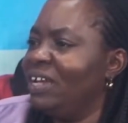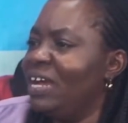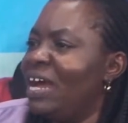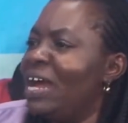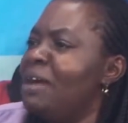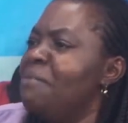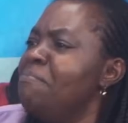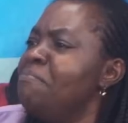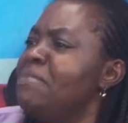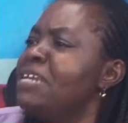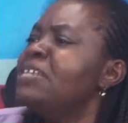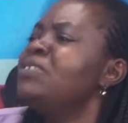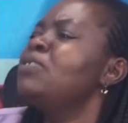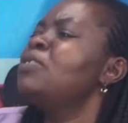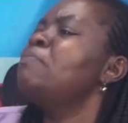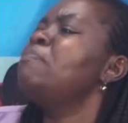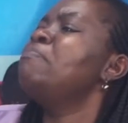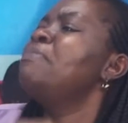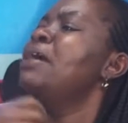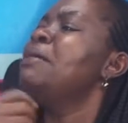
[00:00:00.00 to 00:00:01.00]
I made
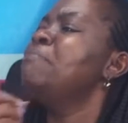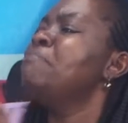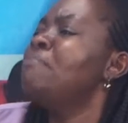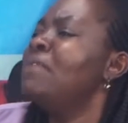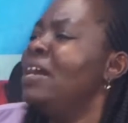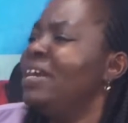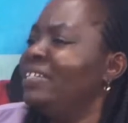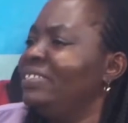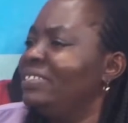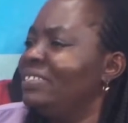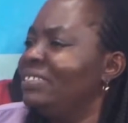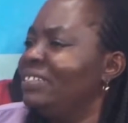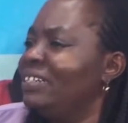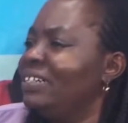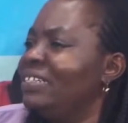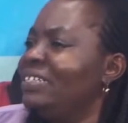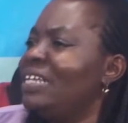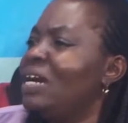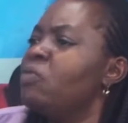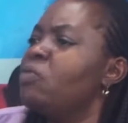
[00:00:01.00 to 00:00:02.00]
up my mind
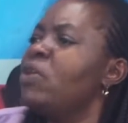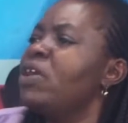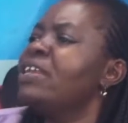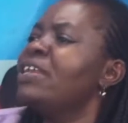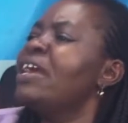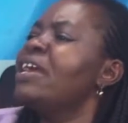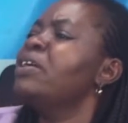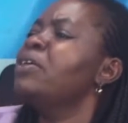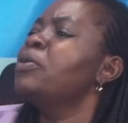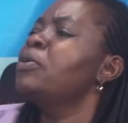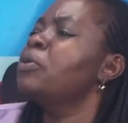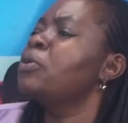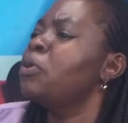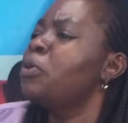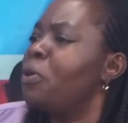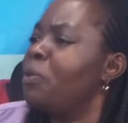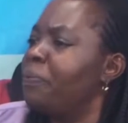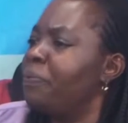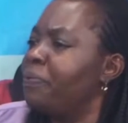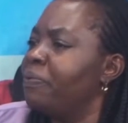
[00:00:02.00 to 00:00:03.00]
that when I
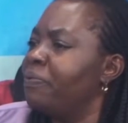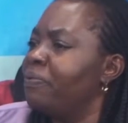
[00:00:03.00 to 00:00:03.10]
grow up,